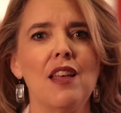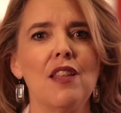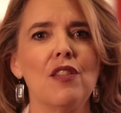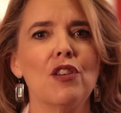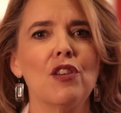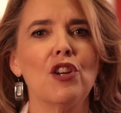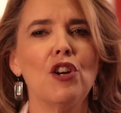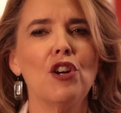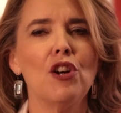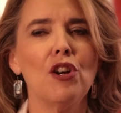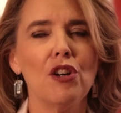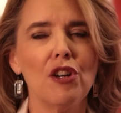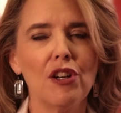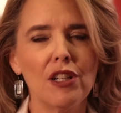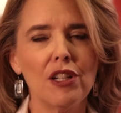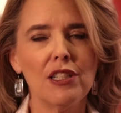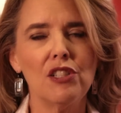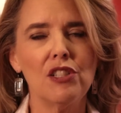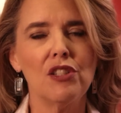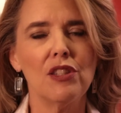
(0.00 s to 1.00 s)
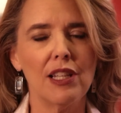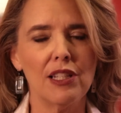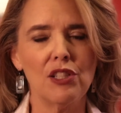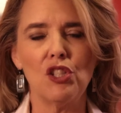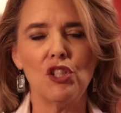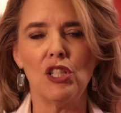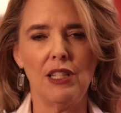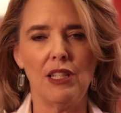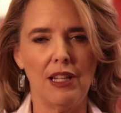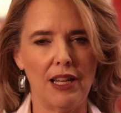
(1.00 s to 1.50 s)
the courage that
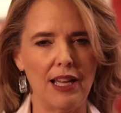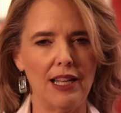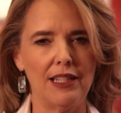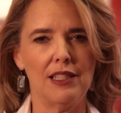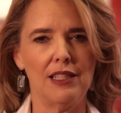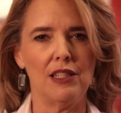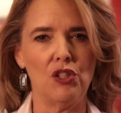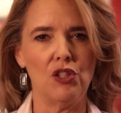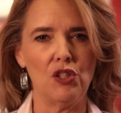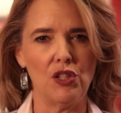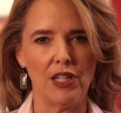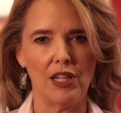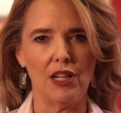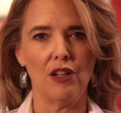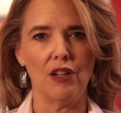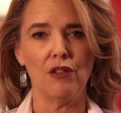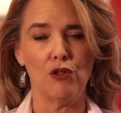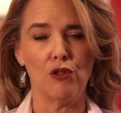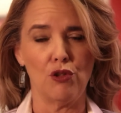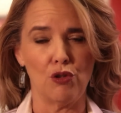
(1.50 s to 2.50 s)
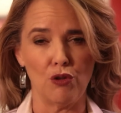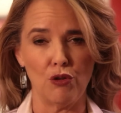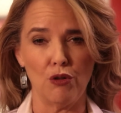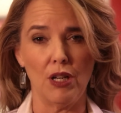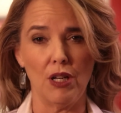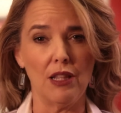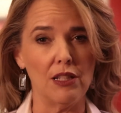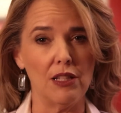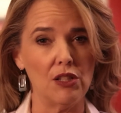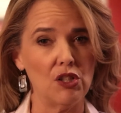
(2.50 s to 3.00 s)
she had to share the
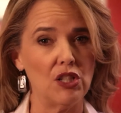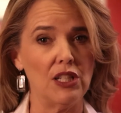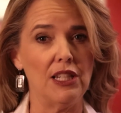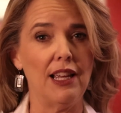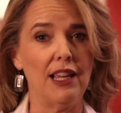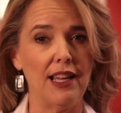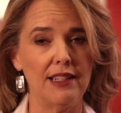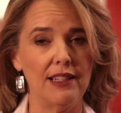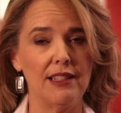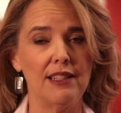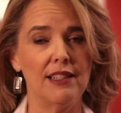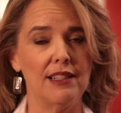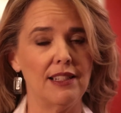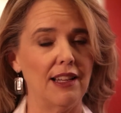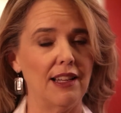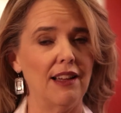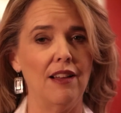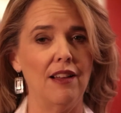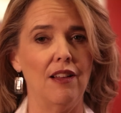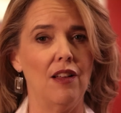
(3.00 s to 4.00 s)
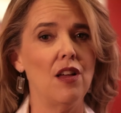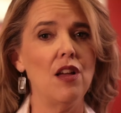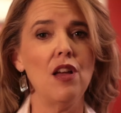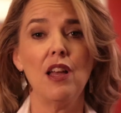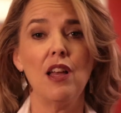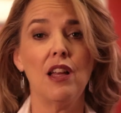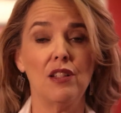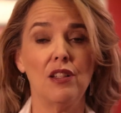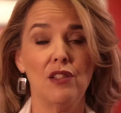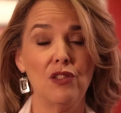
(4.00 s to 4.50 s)
story that she had to tell
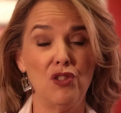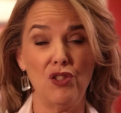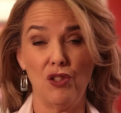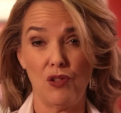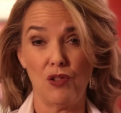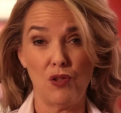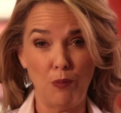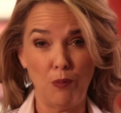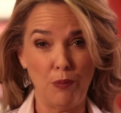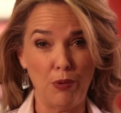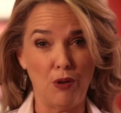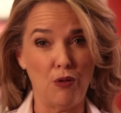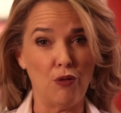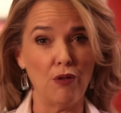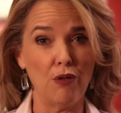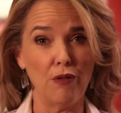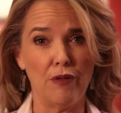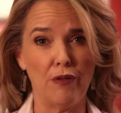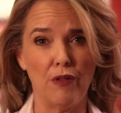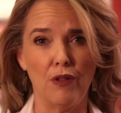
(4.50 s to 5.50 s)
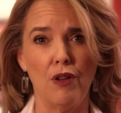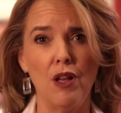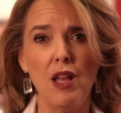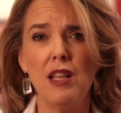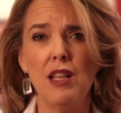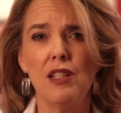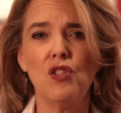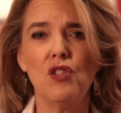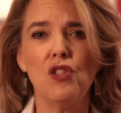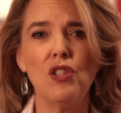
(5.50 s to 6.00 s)
is just beautiful
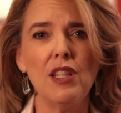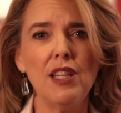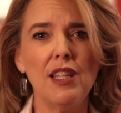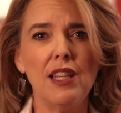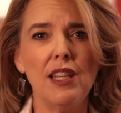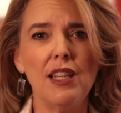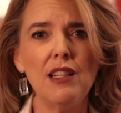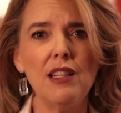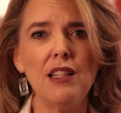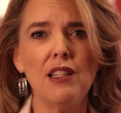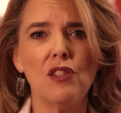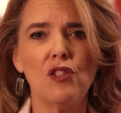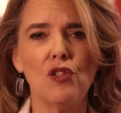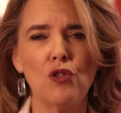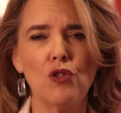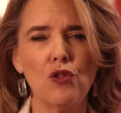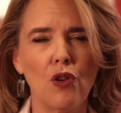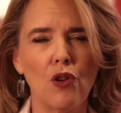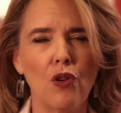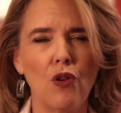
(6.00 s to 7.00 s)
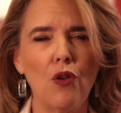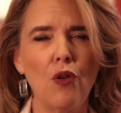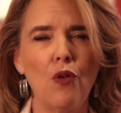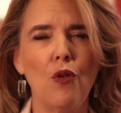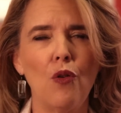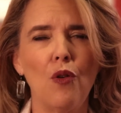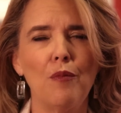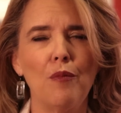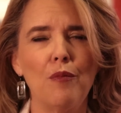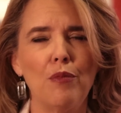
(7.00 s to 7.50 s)
she
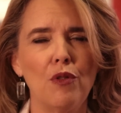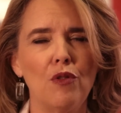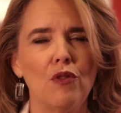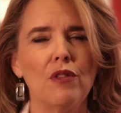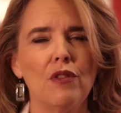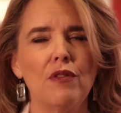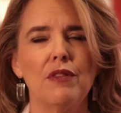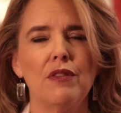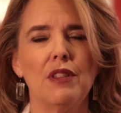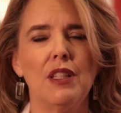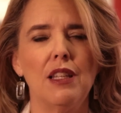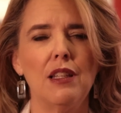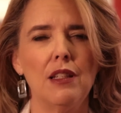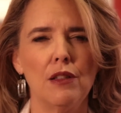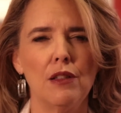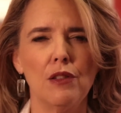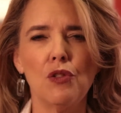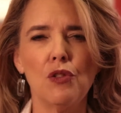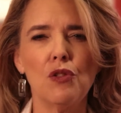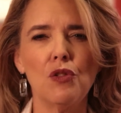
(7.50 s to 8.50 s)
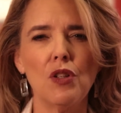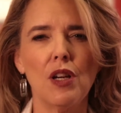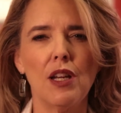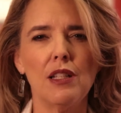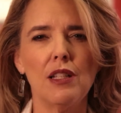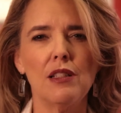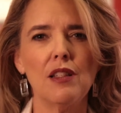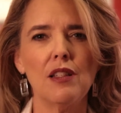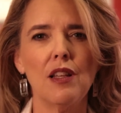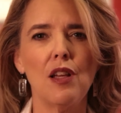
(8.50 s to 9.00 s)
so beautifully
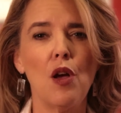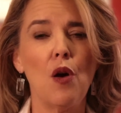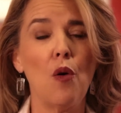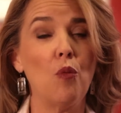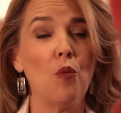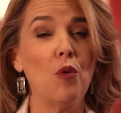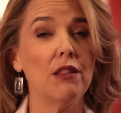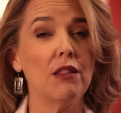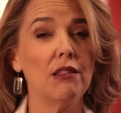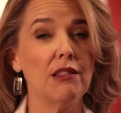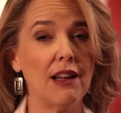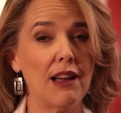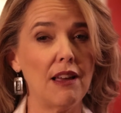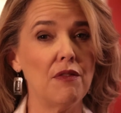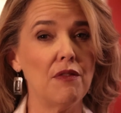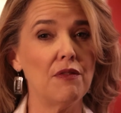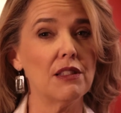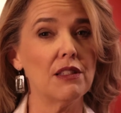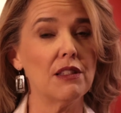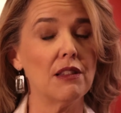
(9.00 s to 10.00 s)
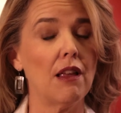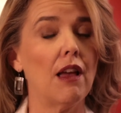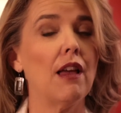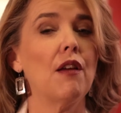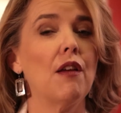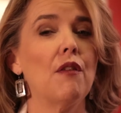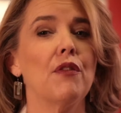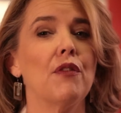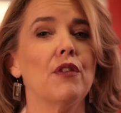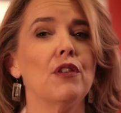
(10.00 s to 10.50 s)
illustrates what life is
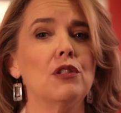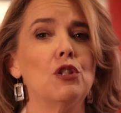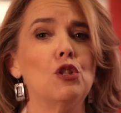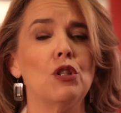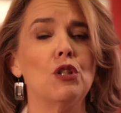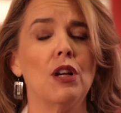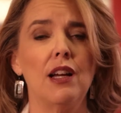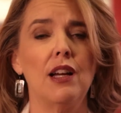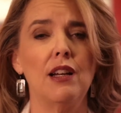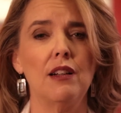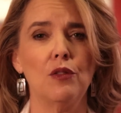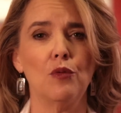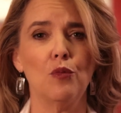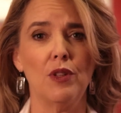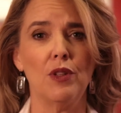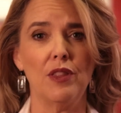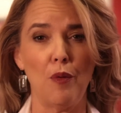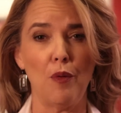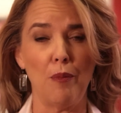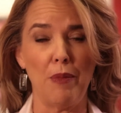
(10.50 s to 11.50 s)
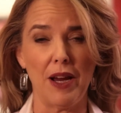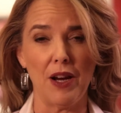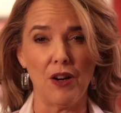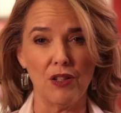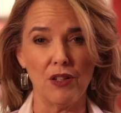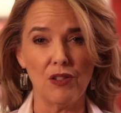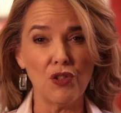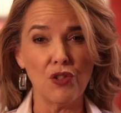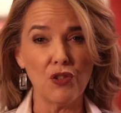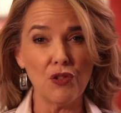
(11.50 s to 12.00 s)
like for a child when their
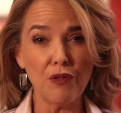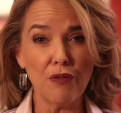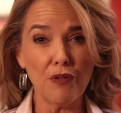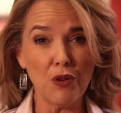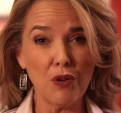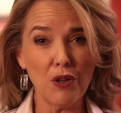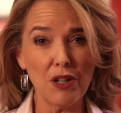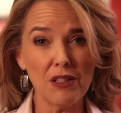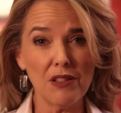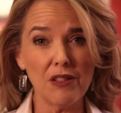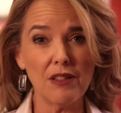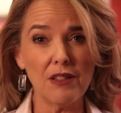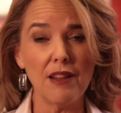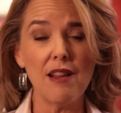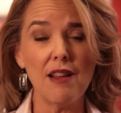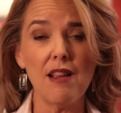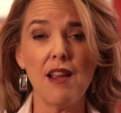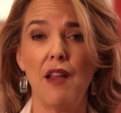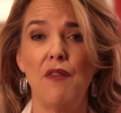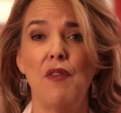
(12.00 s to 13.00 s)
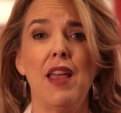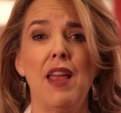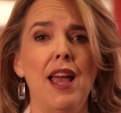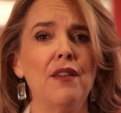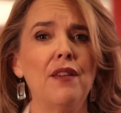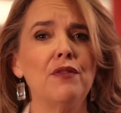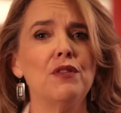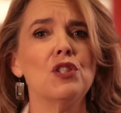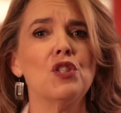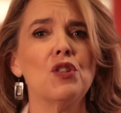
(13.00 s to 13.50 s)
parents are divorced and they
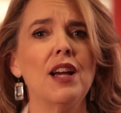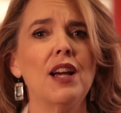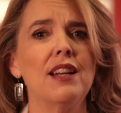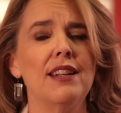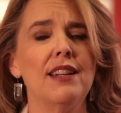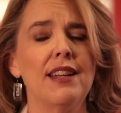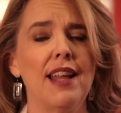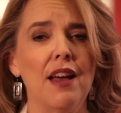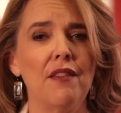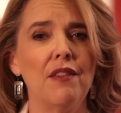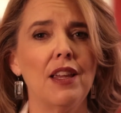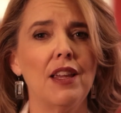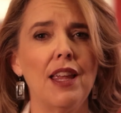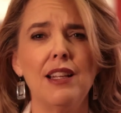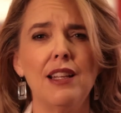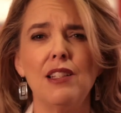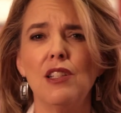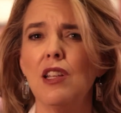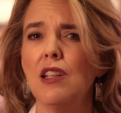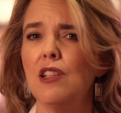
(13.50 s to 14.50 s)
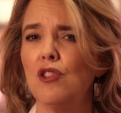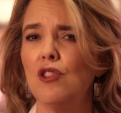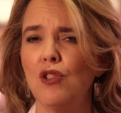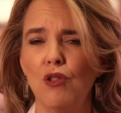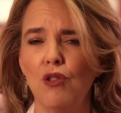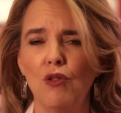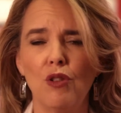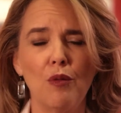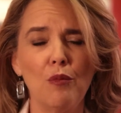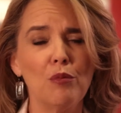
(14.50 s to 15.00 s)
have to try to navigate
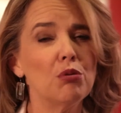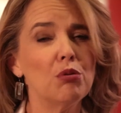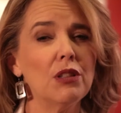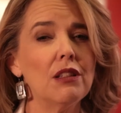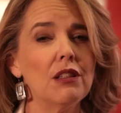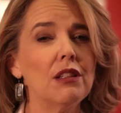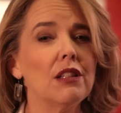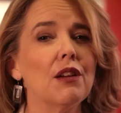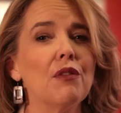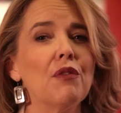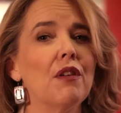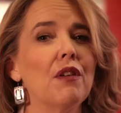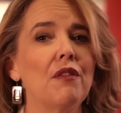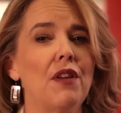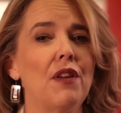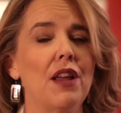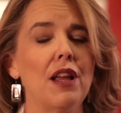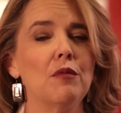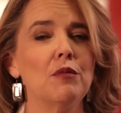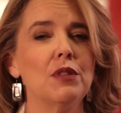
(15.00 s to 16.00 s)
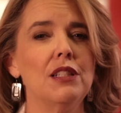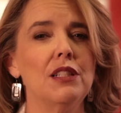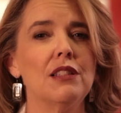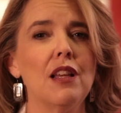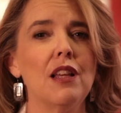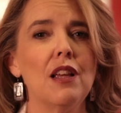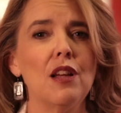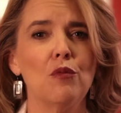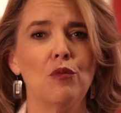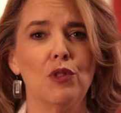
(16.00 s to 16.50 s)
two completely different families
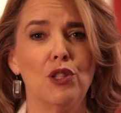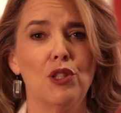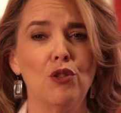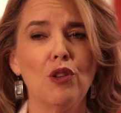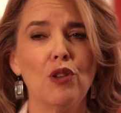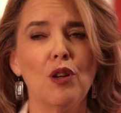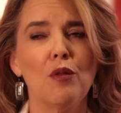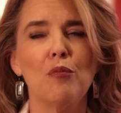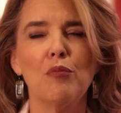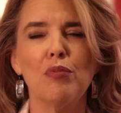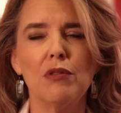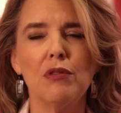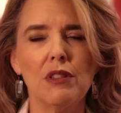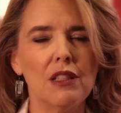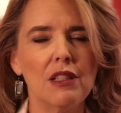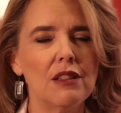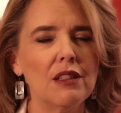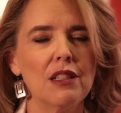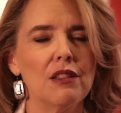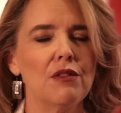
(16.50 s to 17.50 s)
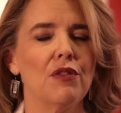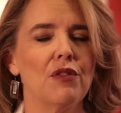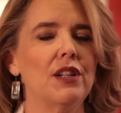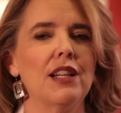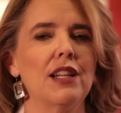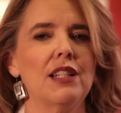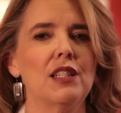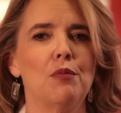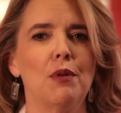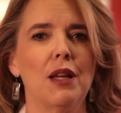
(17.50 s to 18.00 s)
with two completely different
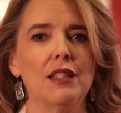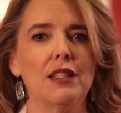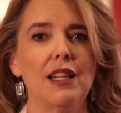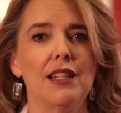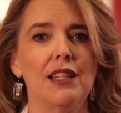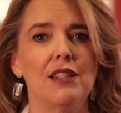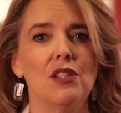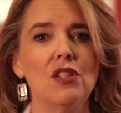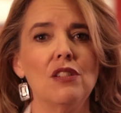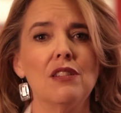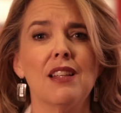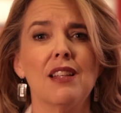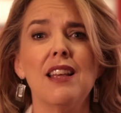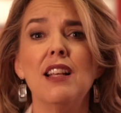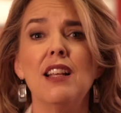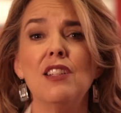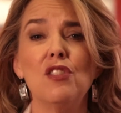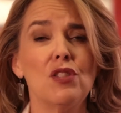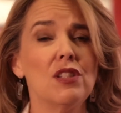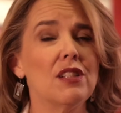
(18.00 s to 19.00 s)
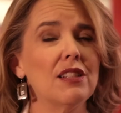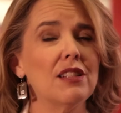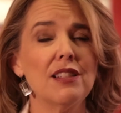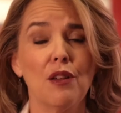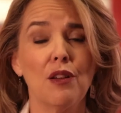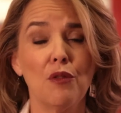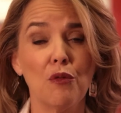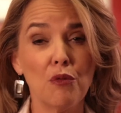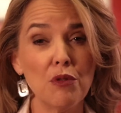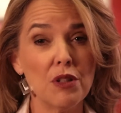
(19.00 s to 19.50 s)
expectations. She does
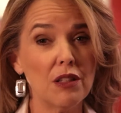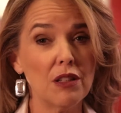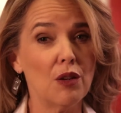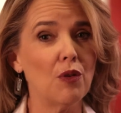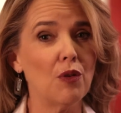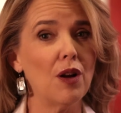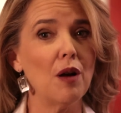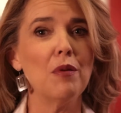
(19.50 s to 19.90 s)
that really well,